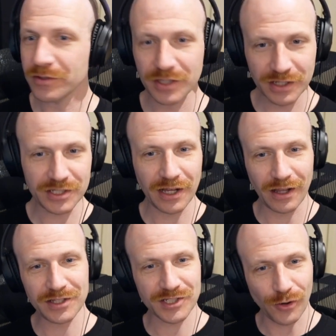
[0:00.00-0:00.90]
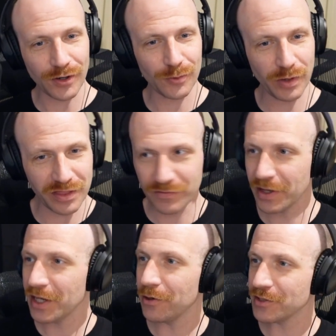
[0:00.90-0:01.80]
you can tell I started with the
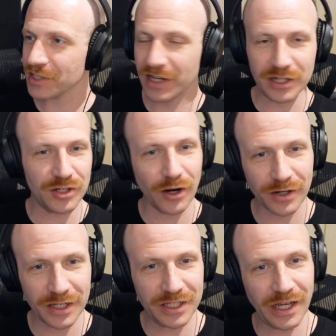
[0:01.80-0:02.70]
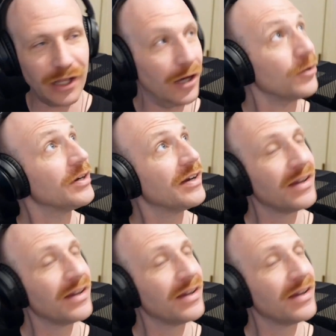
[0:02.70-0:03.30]
video, it's kind of dark and yellow,